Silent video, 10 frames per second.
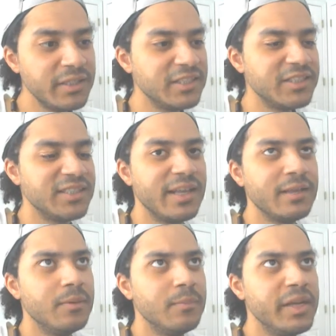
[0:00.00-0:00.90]
this is
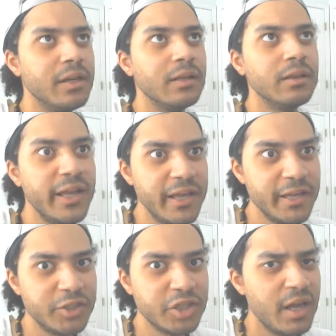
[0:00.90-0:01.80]
like being
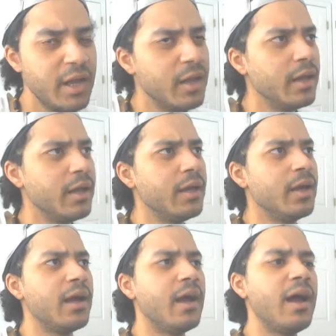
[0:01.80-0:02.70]
alleged.
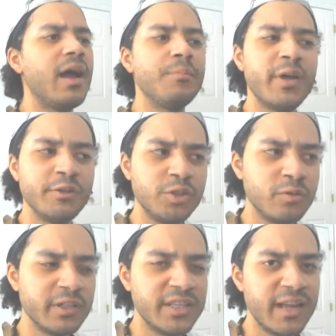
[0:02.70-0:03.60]
I'm not
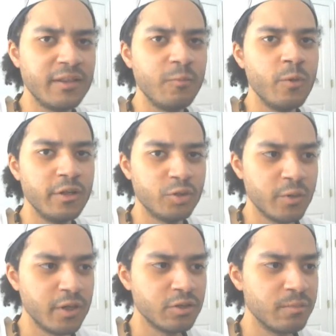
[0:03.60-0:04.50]
sure exactly what
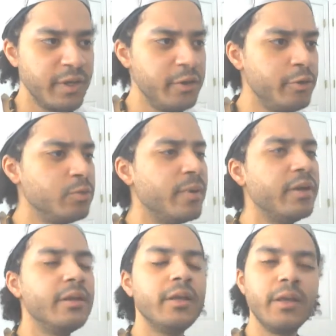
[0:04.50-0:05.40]
drugs are being used,
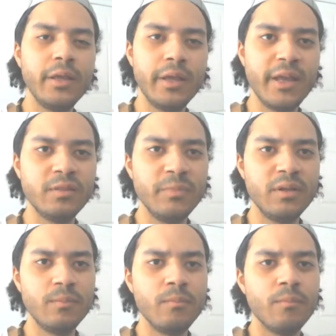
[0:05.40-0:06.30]
but it has
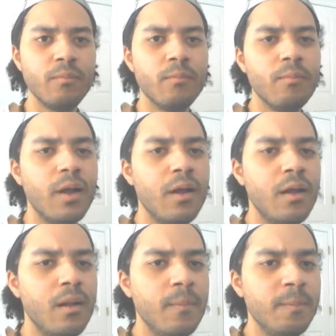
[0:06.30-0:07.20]
been
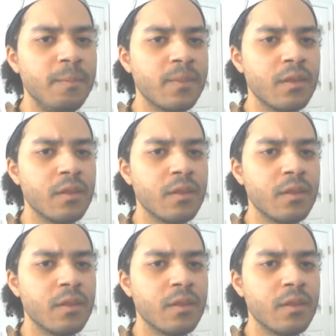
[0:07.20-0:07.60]
kind